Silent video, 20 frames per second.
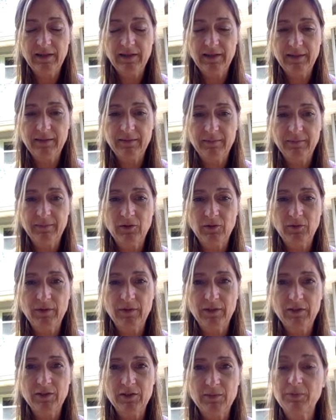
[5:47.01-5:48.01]
I am
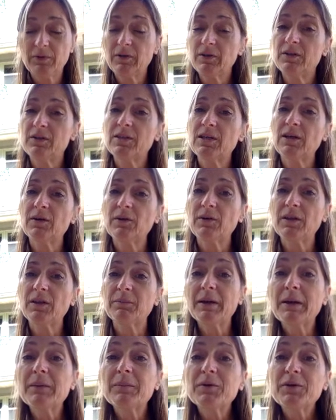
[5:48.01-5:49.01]
going to print out
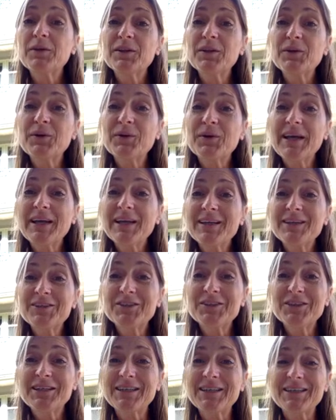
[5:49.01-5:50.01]
the memory
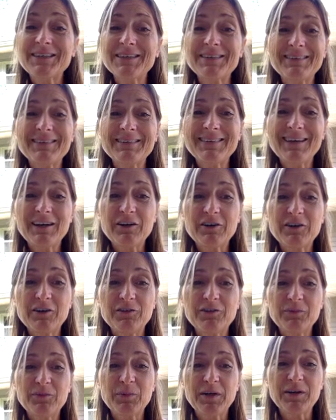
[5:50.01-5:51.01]
location
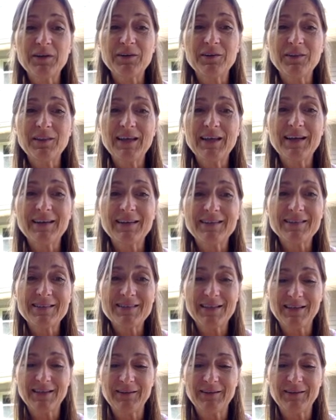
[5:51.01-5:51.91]
of where that